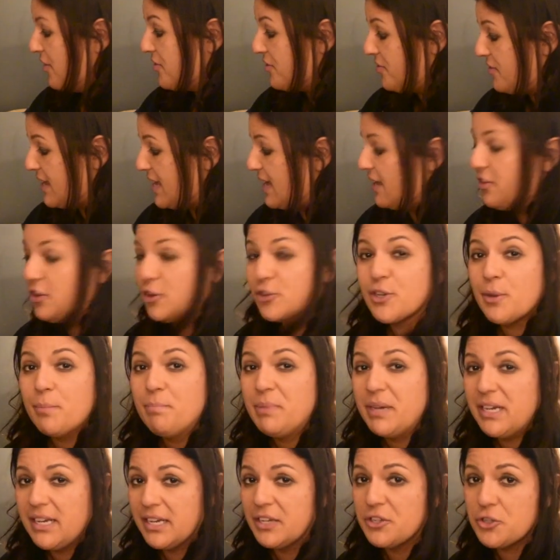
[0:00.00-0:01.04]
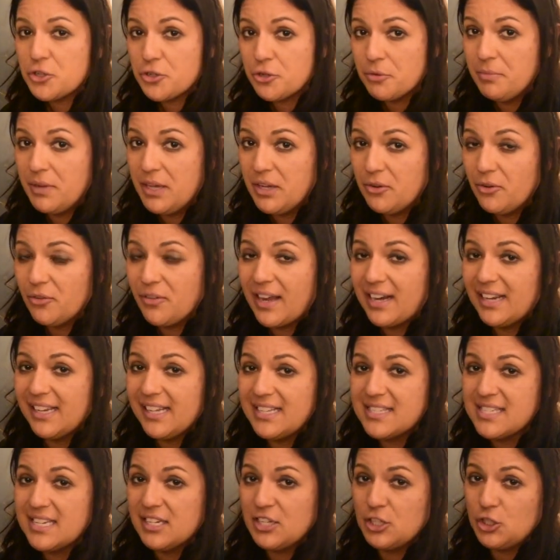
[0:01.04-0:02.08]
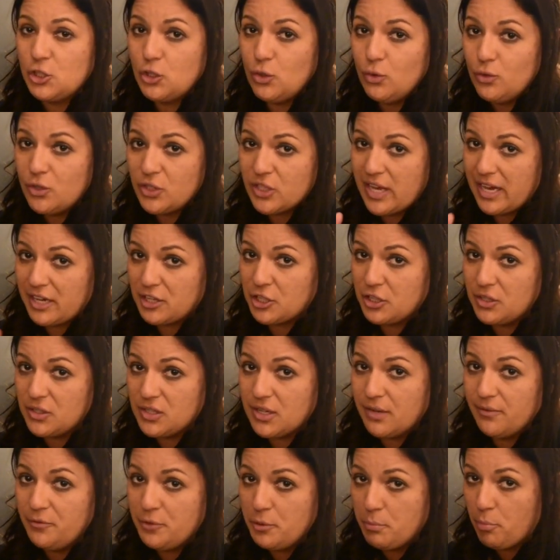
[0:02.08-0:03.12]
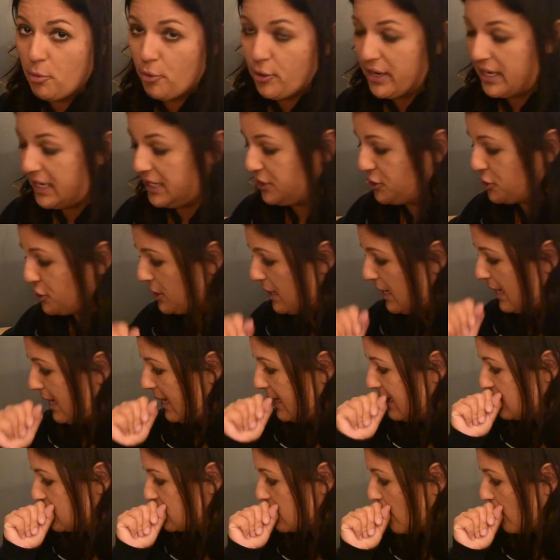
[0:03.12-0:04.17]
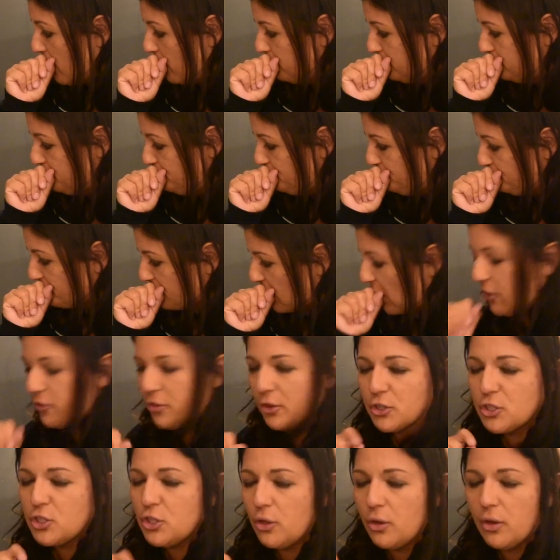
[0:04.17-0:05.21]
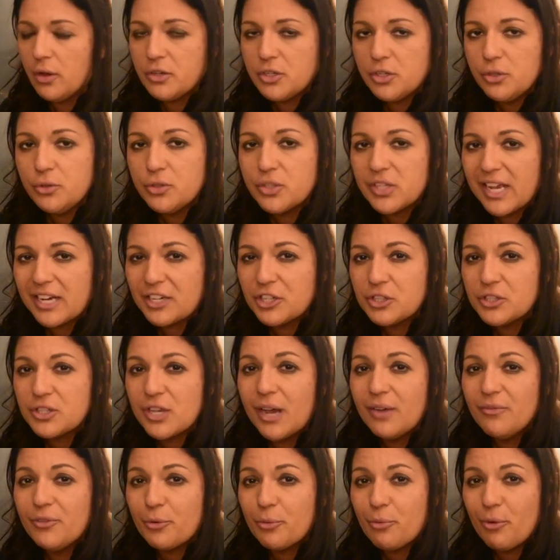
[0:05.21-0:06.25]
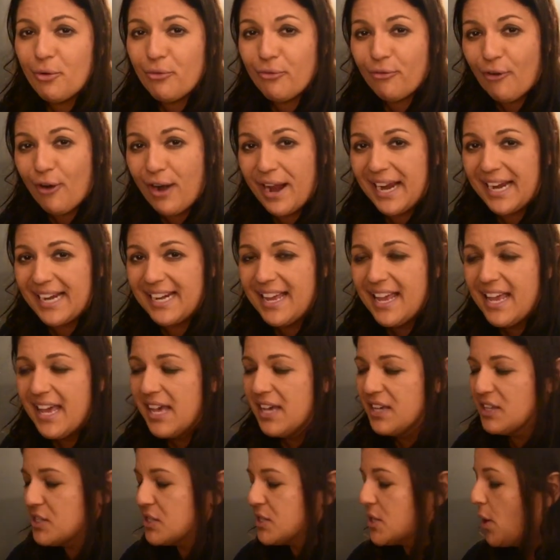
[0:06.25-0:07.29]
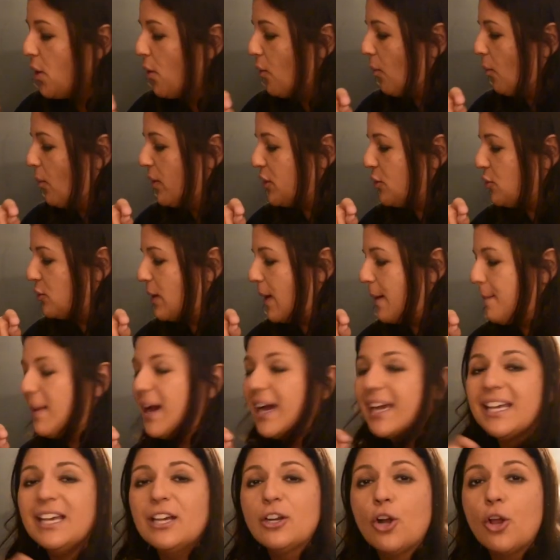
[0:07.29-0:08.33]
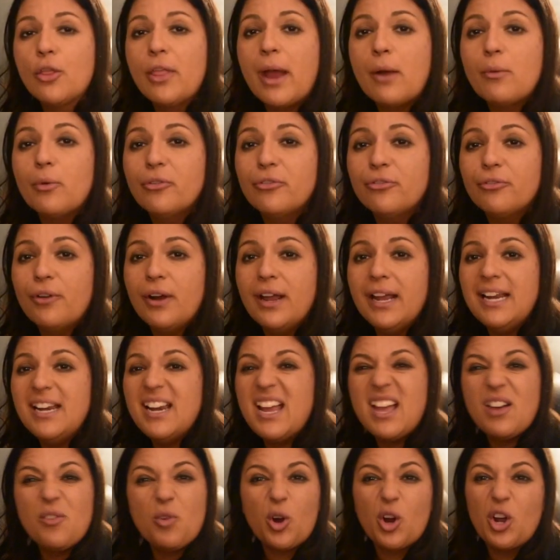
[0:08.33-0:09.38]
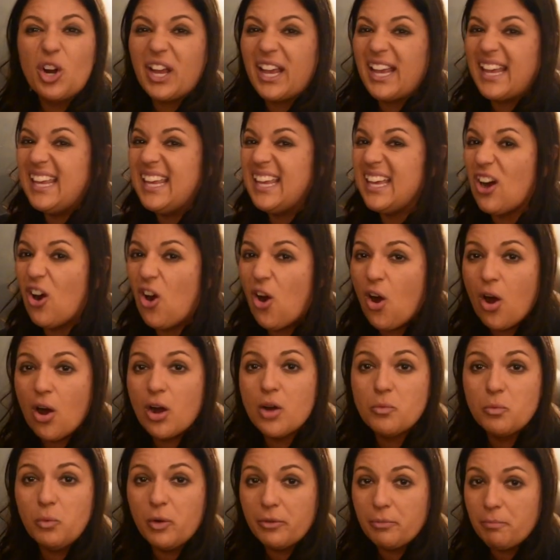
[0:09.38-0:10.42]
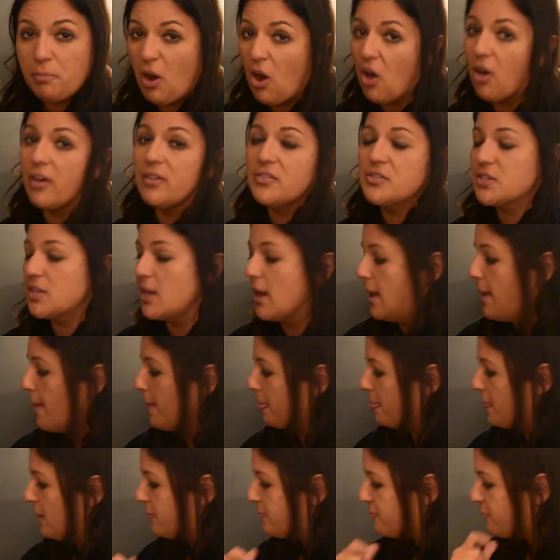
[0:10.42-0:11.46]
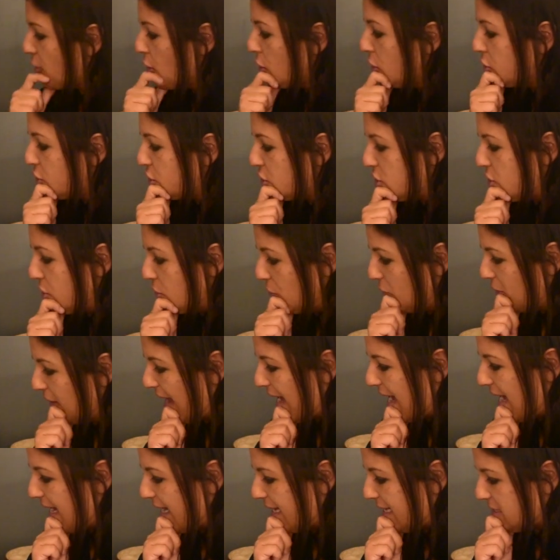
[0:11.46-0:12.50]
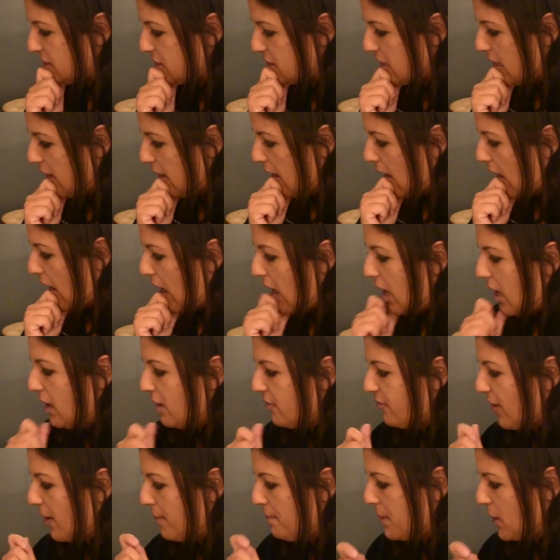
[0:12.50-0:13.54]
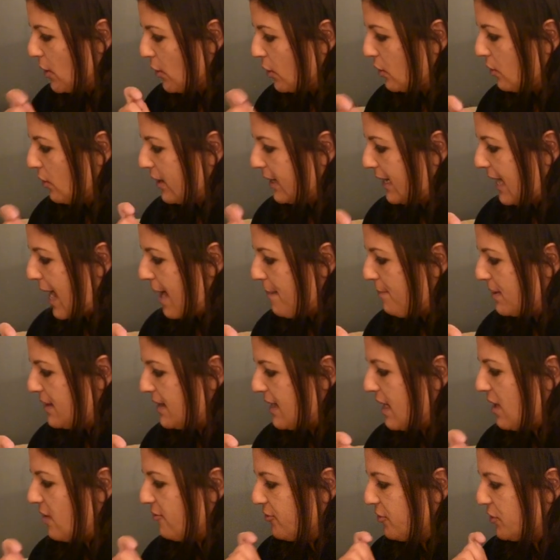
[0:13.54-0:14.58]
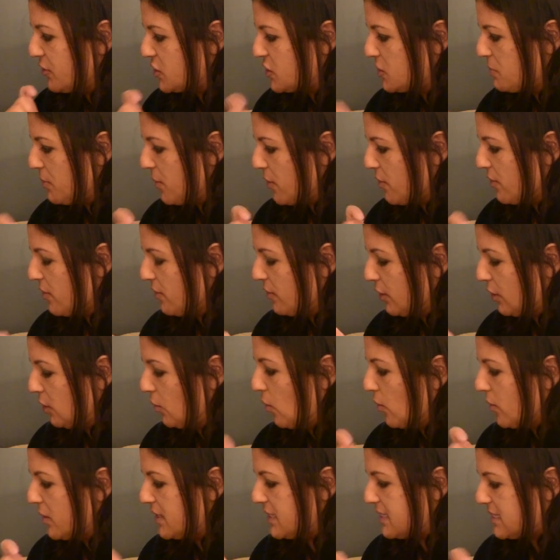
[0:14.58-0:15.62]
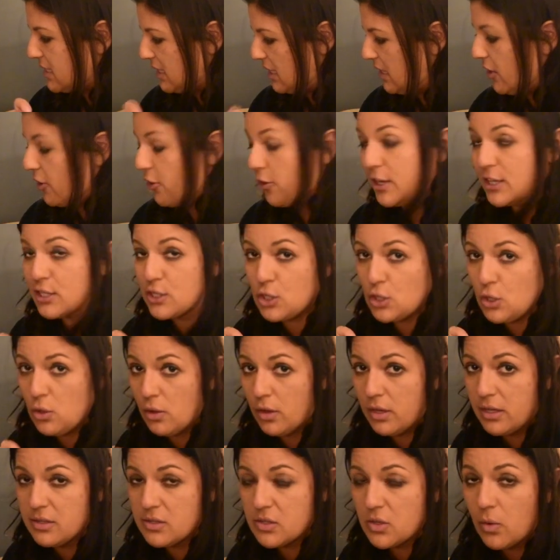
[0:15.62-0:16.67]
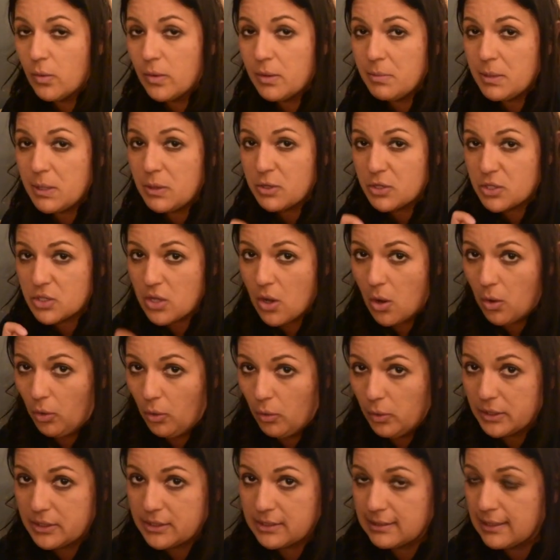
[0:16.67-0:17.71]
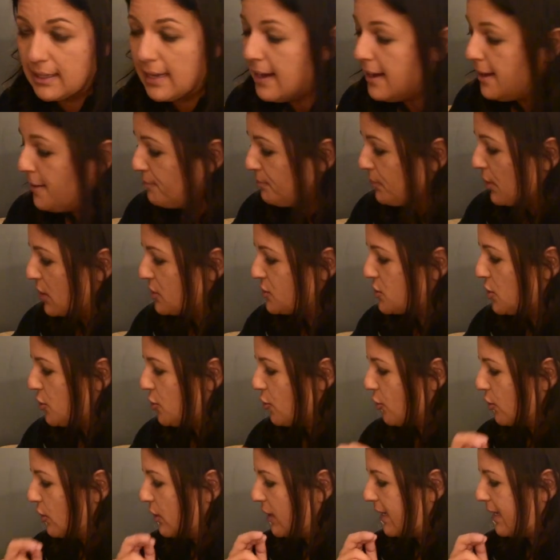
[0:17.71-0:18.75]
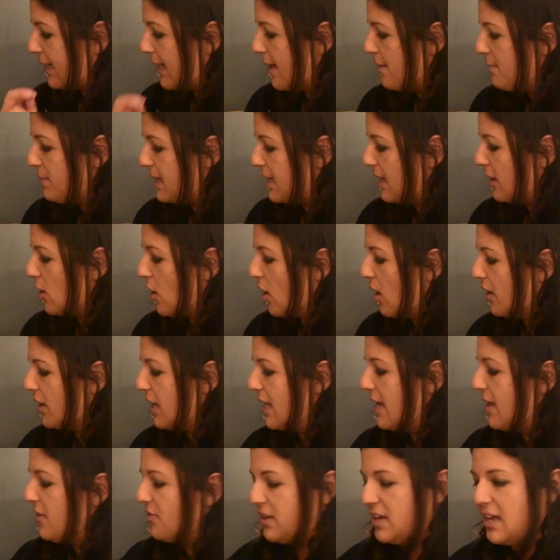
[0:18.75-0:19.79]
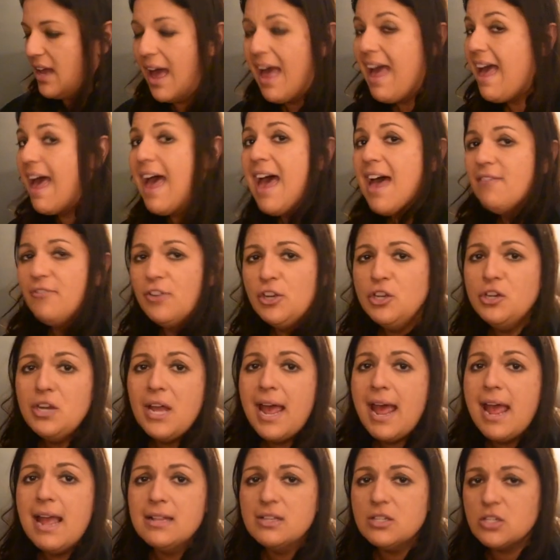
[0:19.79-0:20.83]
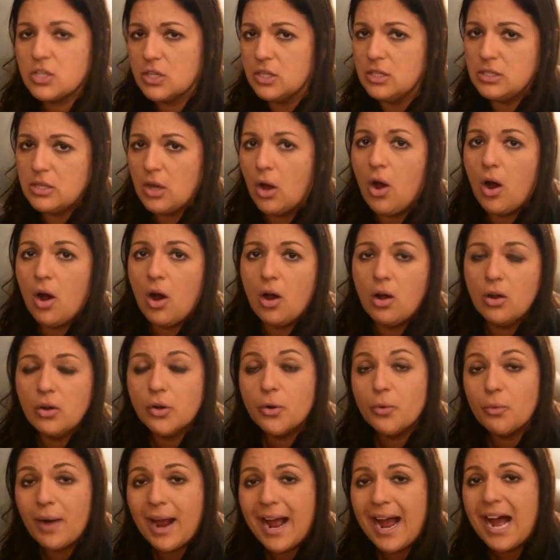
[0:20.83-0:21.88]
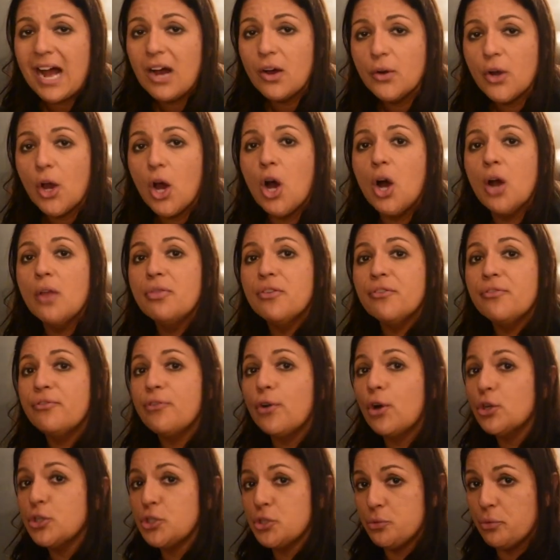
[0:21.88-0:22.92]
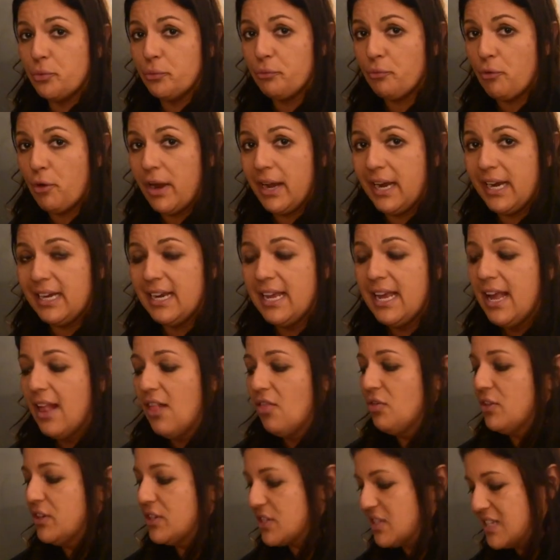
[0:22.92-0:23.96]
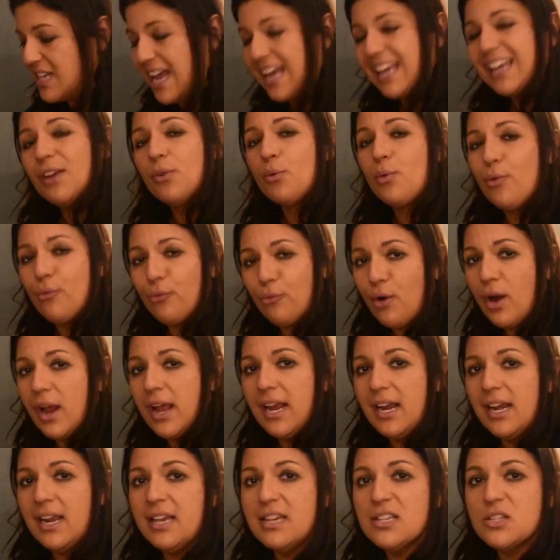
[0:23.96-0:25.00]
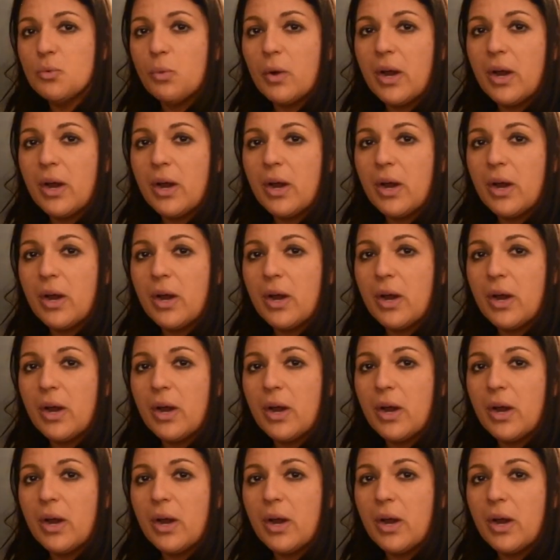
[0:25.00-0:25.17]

Then there's a big instrumental that leads into 2 sections of the bridge. So, or the two sections of the refrain. So when you come back in on that refrain, we're going to hit hard with parts. The first 2 lines of A Miracle Can Happen Now, for the Spirit of the Lord is here is going to be the soloist. So you're going to come in on the evidence is all around on the first refrain. The second refrain is